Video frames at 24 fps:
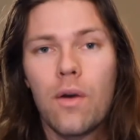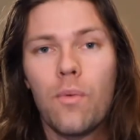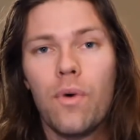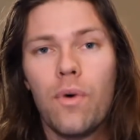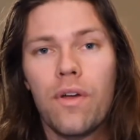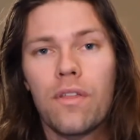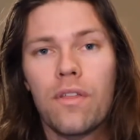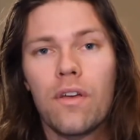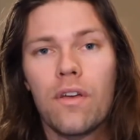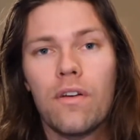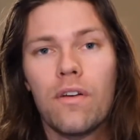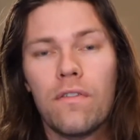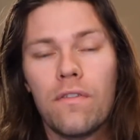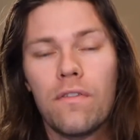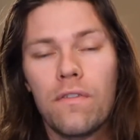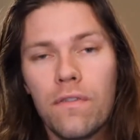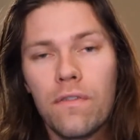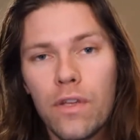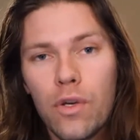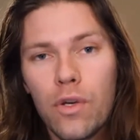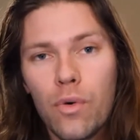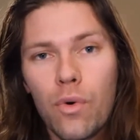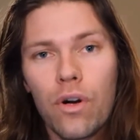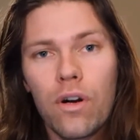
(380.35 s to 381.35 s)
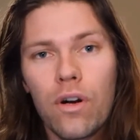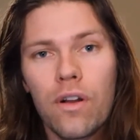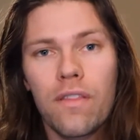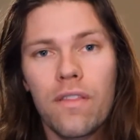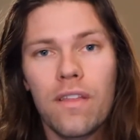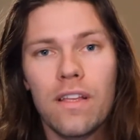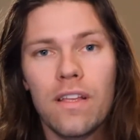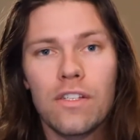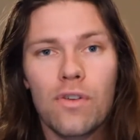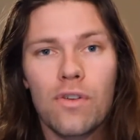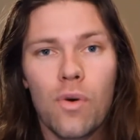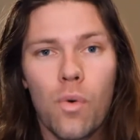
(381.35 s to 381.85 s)
with fewer
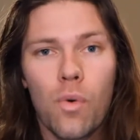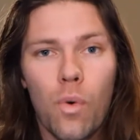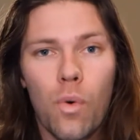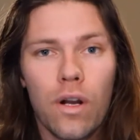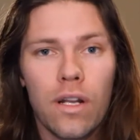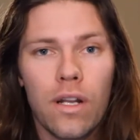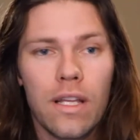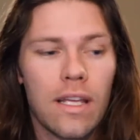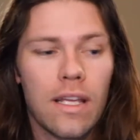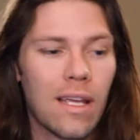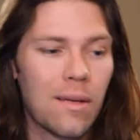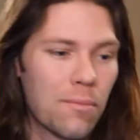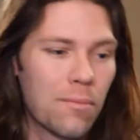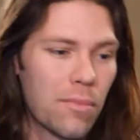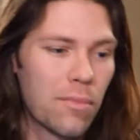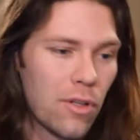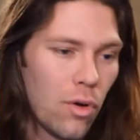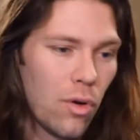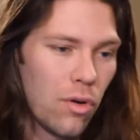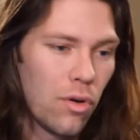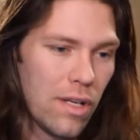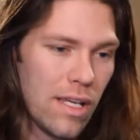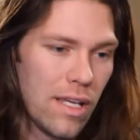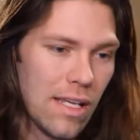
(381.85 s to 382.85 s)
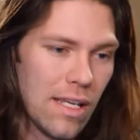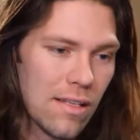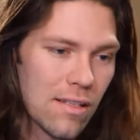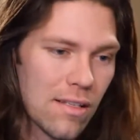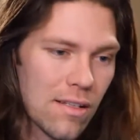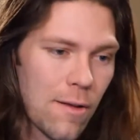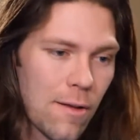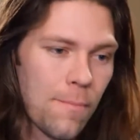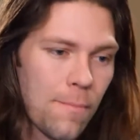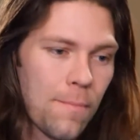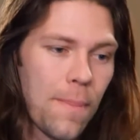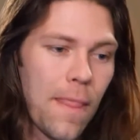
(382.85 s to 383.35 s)
than 20 employees.